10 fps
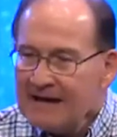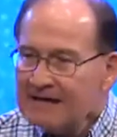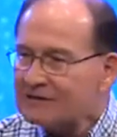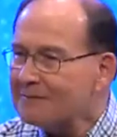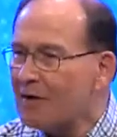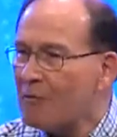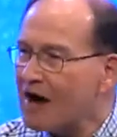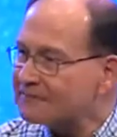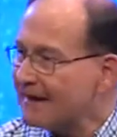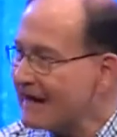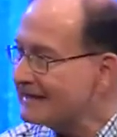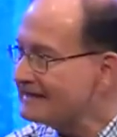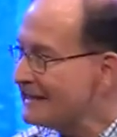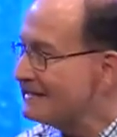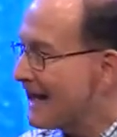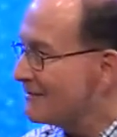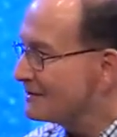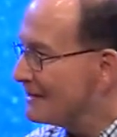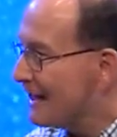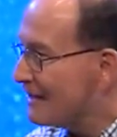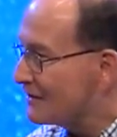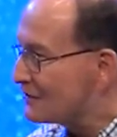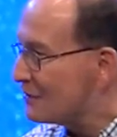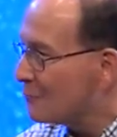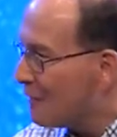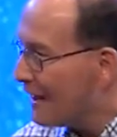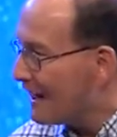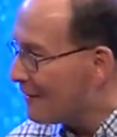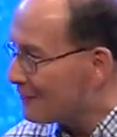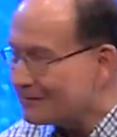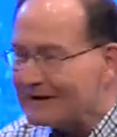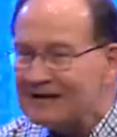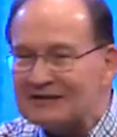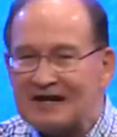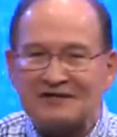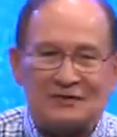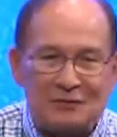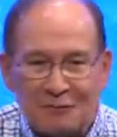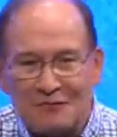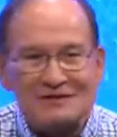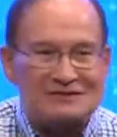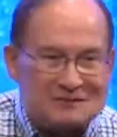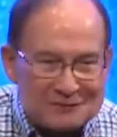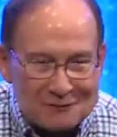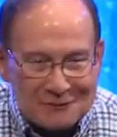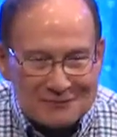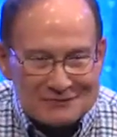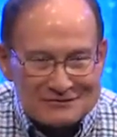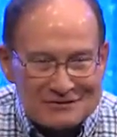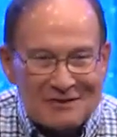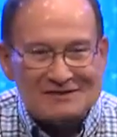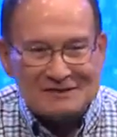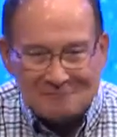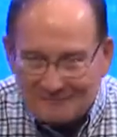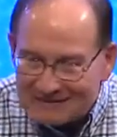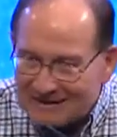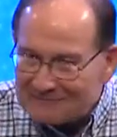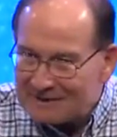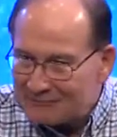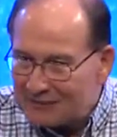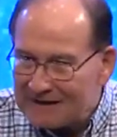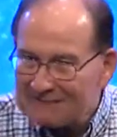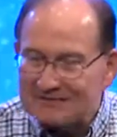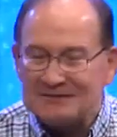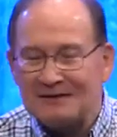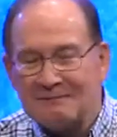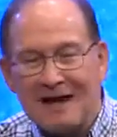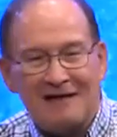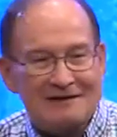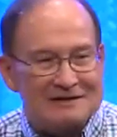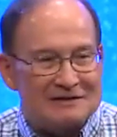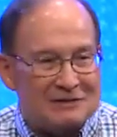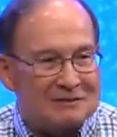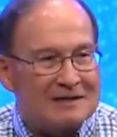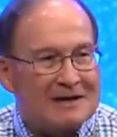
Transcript: And so I might wash my hands 10 times a day in a certain way or say certain words in certain orders, you know, like some people have this malady do.